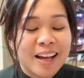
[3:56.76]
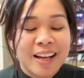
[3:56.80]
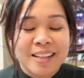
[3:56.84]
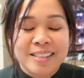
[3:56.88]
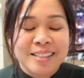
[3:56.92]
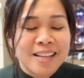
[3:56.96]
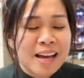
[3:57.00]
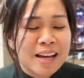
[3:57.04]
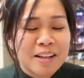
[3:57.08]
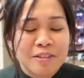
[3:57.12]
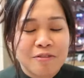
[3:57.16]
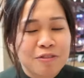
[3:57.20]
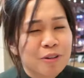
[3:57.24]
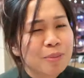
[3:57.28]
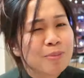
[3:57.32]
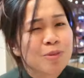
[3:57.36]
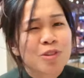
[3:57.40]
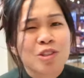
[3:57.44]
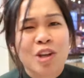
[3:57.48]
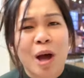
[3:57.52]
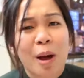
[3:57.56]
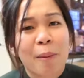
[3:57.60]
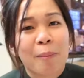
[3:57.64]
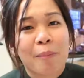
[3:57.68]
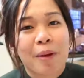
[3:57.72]
aside from
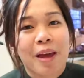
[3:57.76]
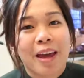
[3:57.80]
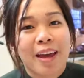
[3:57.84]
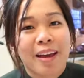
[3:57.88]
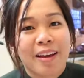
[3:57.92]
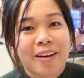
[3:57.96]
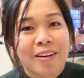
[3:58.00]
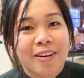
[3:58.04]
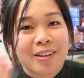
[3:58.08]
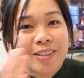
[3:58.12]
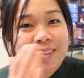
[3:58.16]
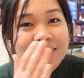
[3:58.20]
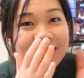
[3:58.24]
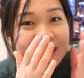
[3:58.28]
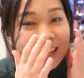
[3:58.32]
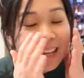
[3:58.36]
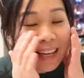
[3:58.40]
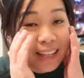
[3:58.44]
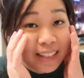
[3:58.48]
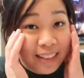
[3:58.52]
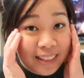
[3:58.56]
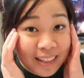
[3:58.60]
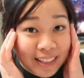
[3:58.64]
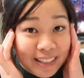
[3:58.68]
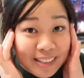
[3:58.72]
shopping, because
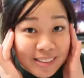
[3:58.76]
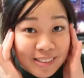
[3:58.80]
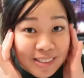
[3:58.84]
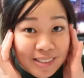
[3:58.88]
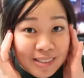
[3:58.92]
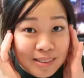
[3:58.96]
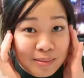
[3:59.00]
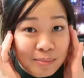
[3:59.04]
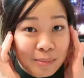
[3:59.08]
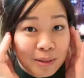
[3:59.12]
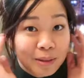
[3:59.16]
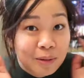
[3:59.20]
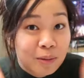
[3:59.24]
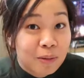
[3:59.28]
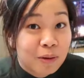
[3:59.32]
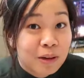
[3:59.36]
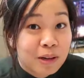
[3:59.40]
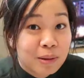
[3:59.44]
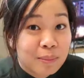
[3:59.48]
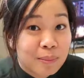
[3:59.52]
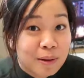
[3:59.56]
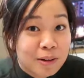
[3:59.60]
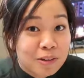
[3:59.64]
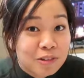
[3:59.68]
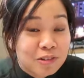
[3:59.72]
lately it's just been
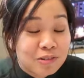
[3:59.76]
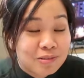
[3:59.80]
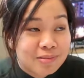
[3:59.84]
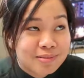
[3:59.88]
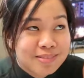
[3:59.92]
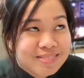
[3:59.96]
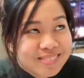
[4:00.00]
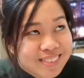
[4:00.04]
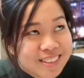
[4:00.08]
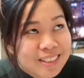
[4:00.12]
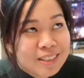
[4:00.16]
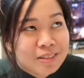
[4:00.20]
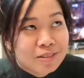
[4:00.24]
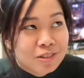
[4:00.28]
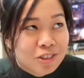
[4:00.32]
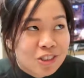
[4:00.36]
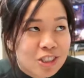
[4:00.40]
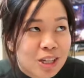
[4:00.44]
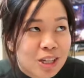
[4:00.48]
all about, you know,